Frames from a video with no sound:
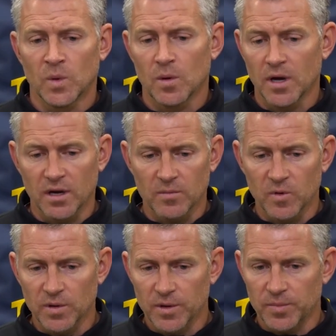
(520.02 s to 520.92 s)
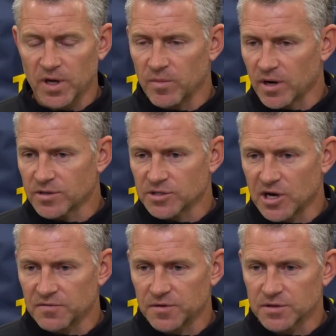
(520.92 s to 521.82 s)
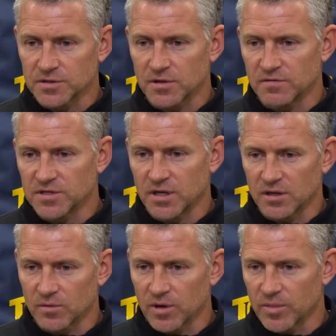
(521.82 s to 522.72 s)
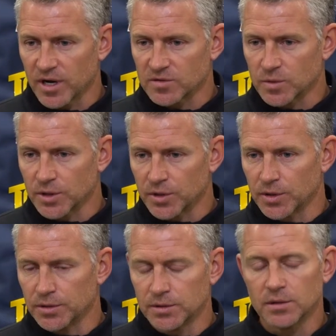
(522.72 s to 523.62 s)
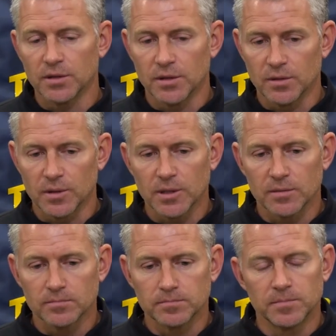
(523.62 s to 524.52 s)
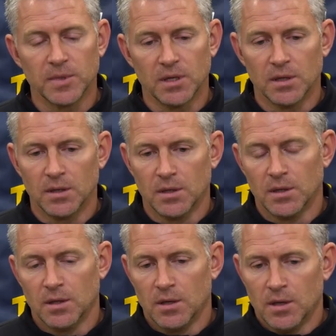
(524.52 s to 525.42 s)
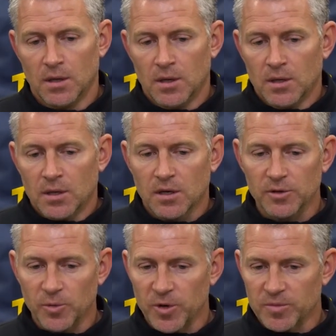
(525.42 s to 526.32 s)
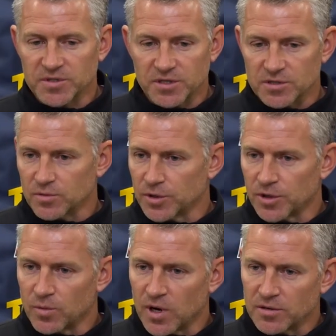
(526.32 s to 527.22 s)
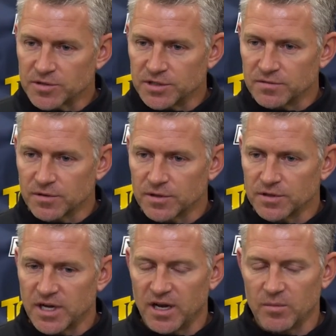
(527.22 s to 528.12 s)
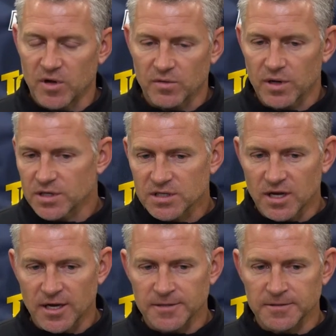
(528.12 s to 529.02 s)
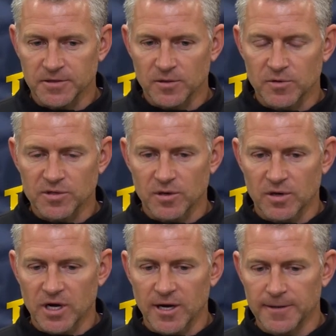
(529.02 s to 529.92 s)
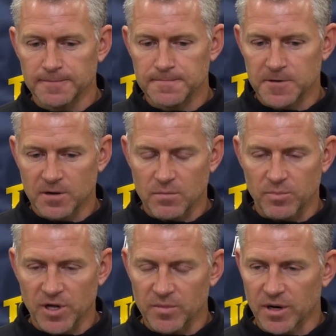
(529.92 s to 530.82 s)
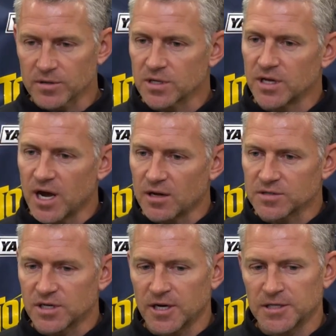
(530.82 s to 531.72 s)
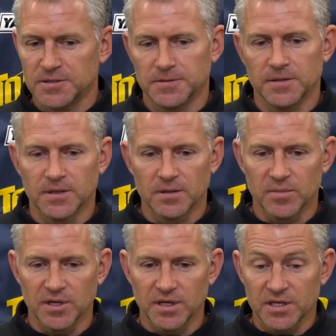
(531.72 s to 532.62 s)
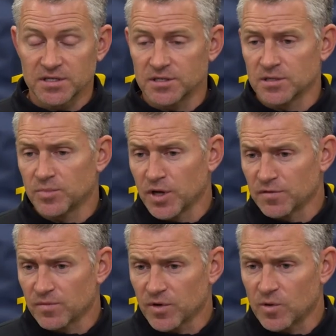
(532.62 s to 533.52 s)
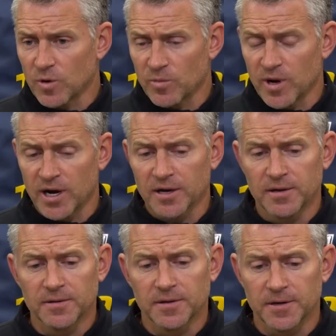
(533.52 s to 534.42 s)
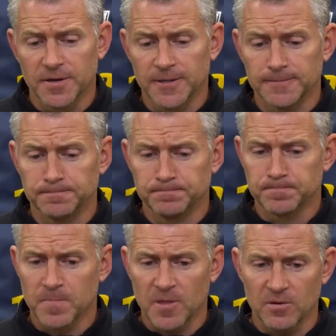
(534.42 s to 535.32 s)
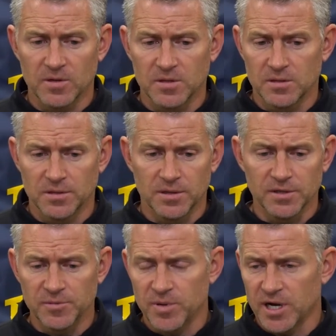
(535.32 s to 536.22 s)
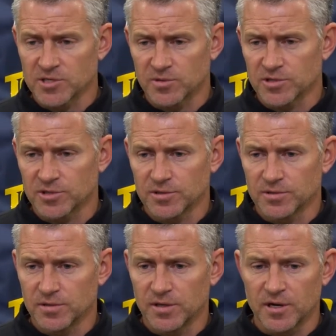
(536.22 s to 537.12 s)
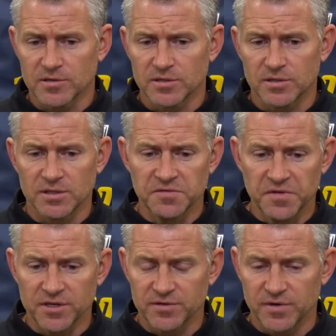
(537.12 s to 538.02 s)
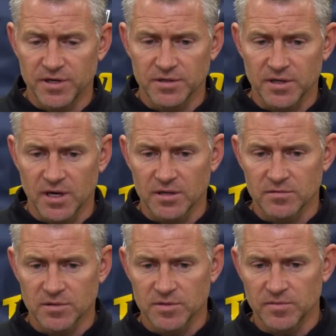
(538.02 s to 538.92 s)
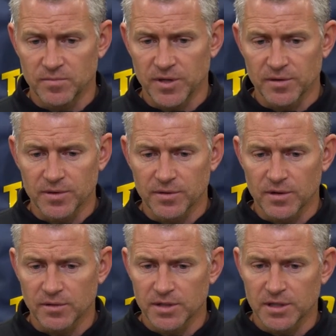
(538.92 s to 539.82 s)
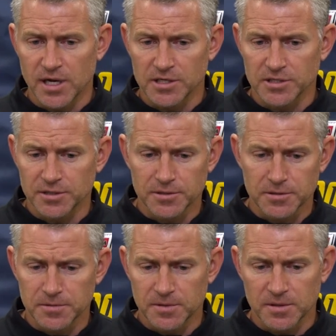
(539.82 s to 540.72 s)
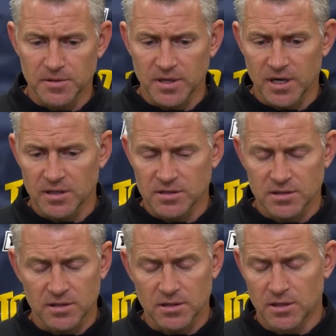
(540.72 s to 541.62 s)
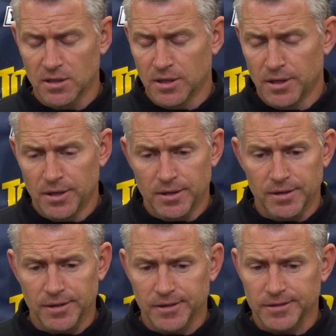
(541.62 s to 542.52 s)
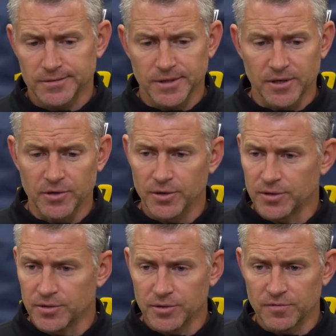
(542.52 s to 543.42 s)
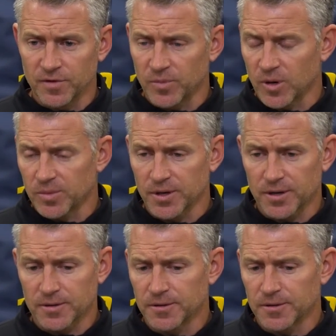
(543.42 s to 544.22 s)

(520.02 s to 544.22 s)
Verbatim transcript: Well, got a couple really good playmakers on offense. Obviously, I think the running back is really good. You know, um, Khalil Pimpleton's a really good wide receiver and a dynamic threat in the slot and a good return guy. You know, a couple playmakers on the outside, um, getting consistent play from their quarterback. Um, you know, a, a elite pass rusher and, and Hairston, a defensive end, a guy that was a player of the year in our league last year, and you know, a guy that's uh, uh, a good, good football player.